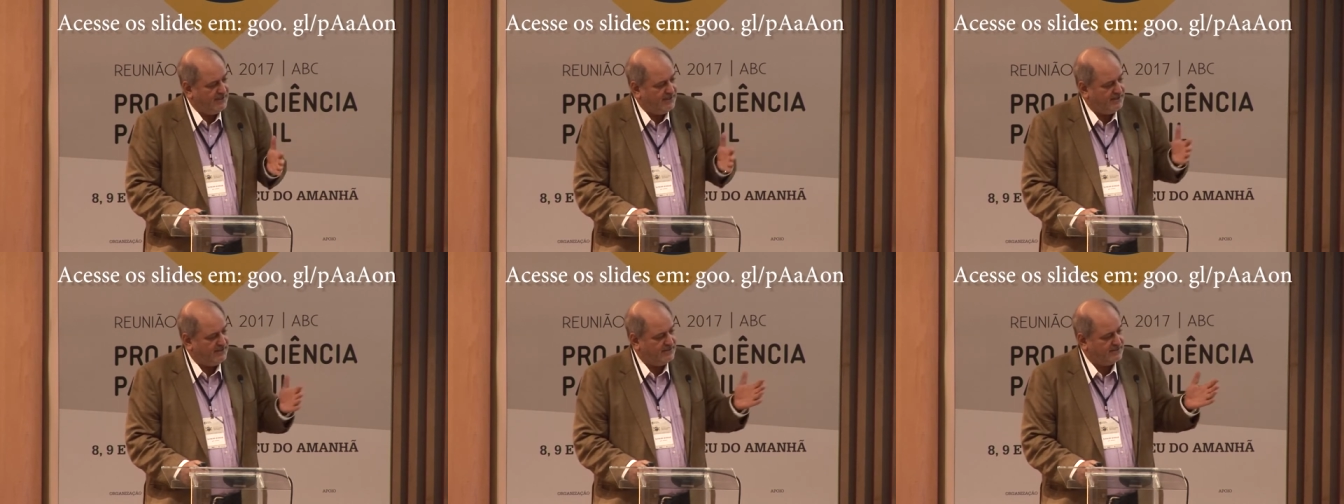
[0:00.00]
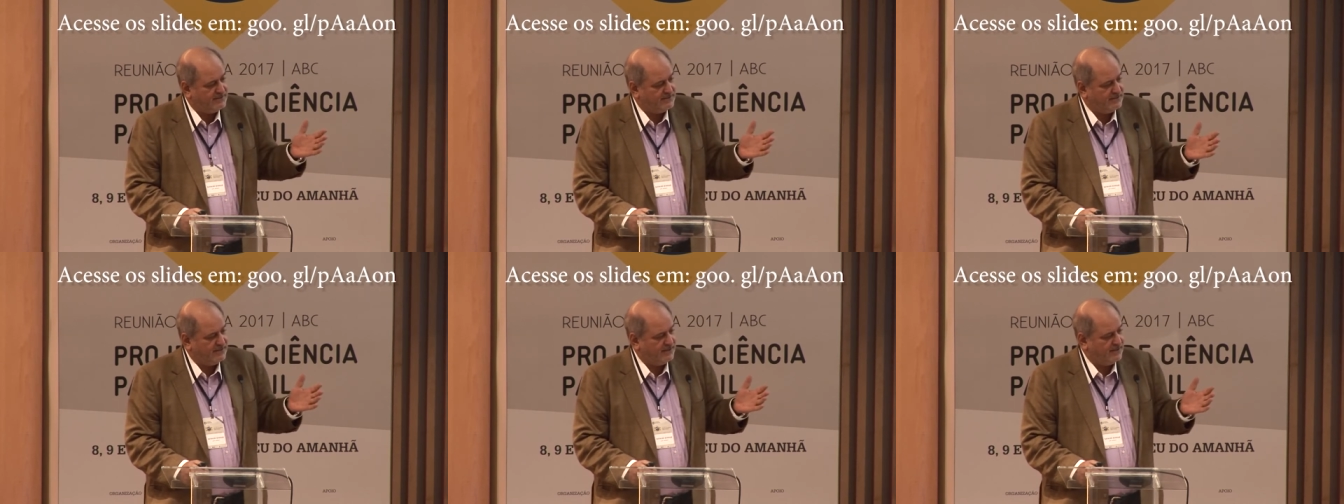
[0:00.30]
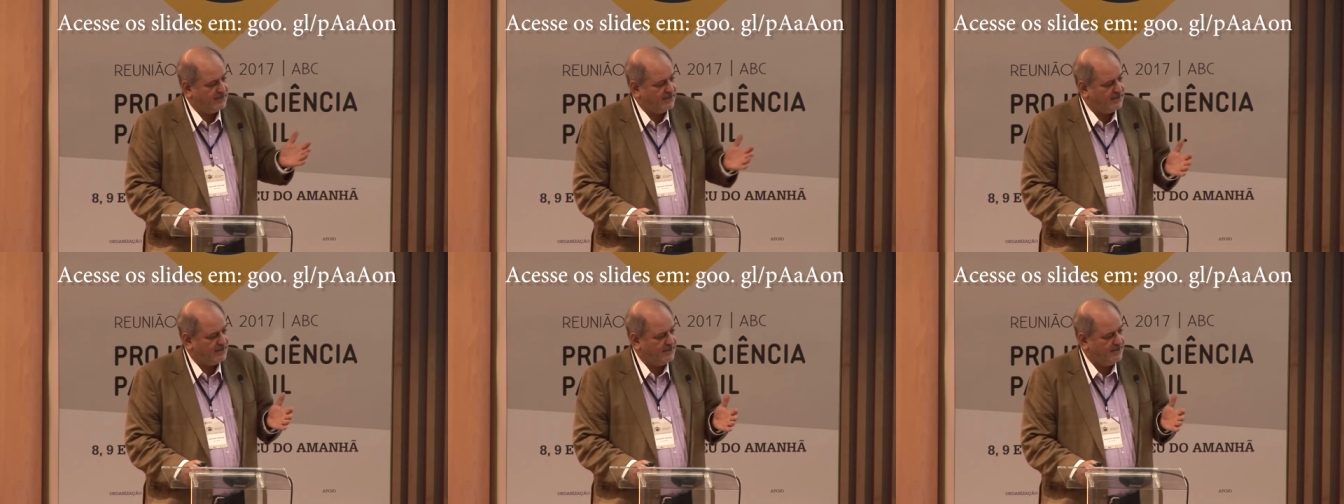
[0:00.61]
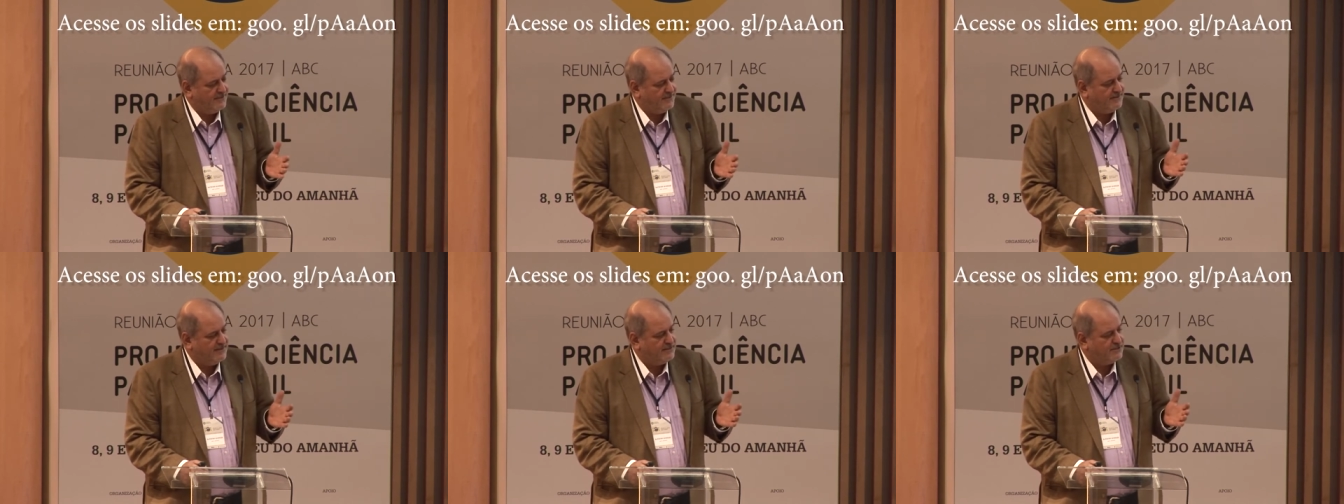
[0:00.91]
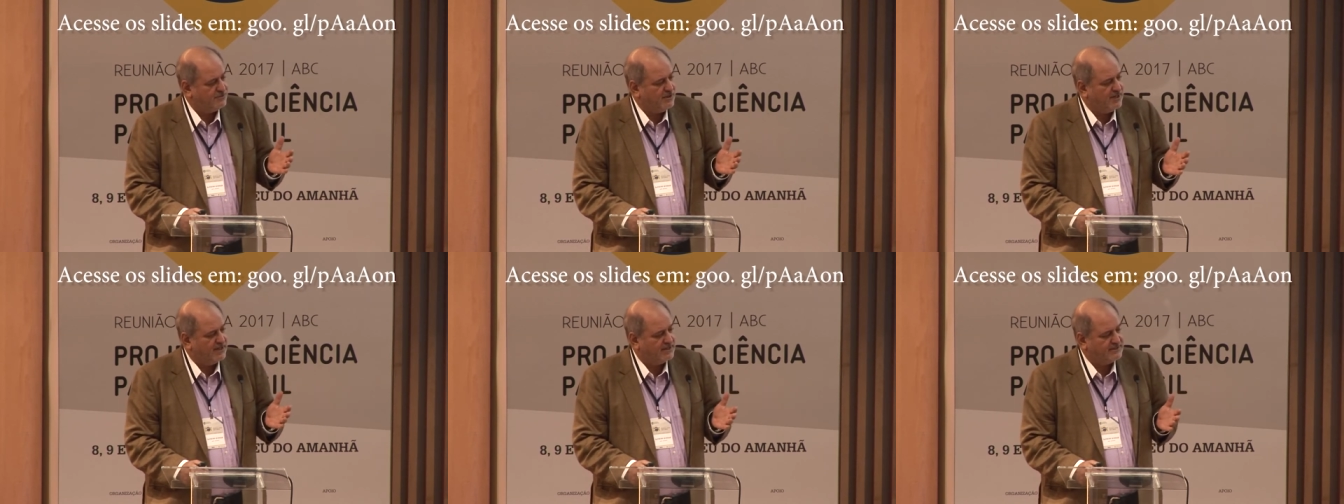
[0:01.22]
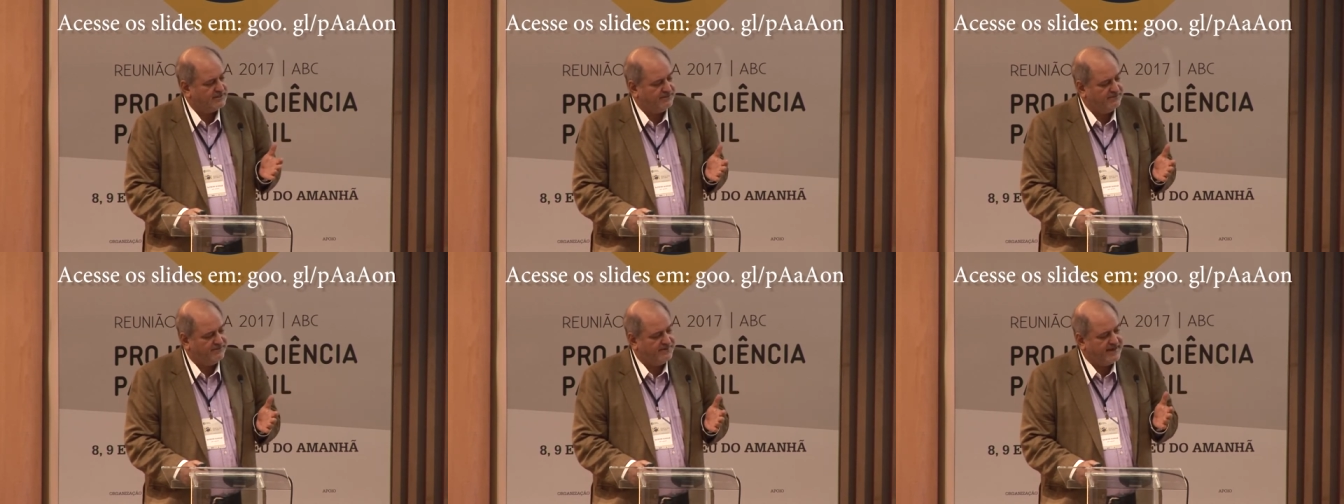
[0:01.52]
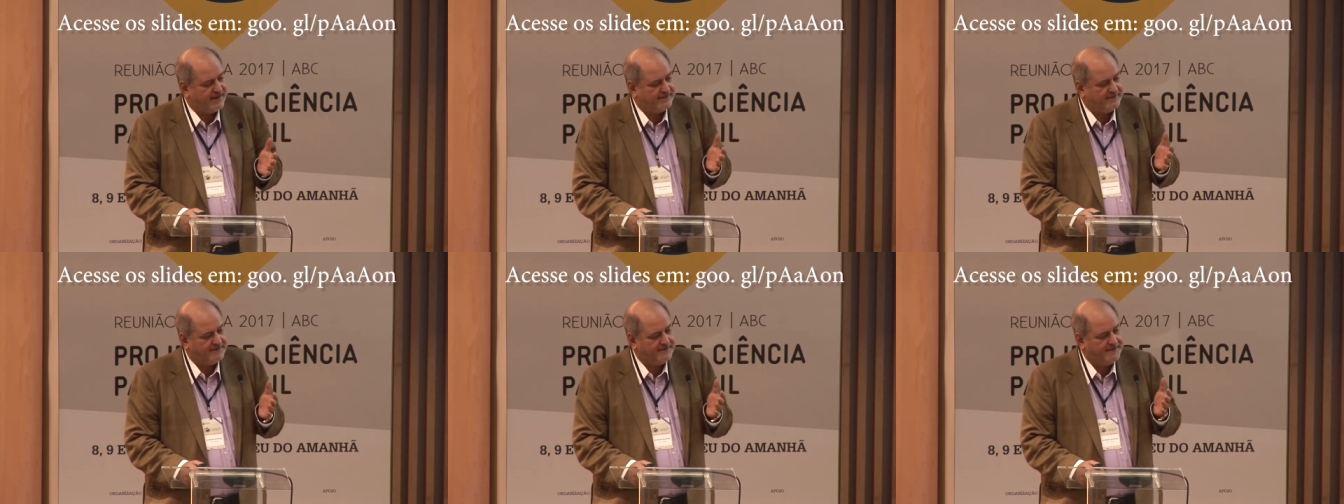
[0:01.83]
these, uh, these drugs. In
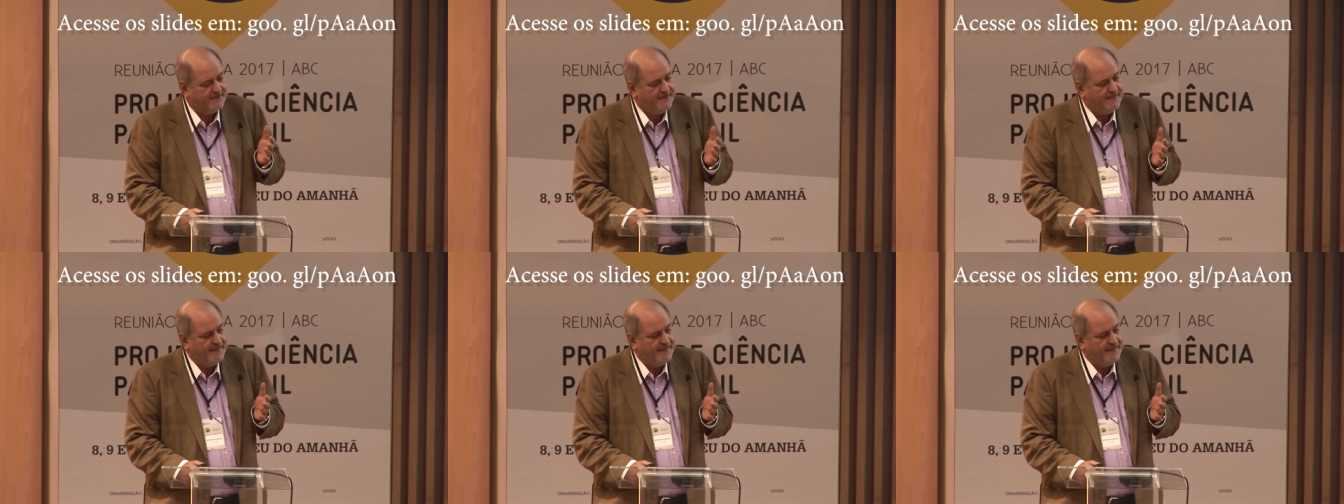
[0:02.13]
fact,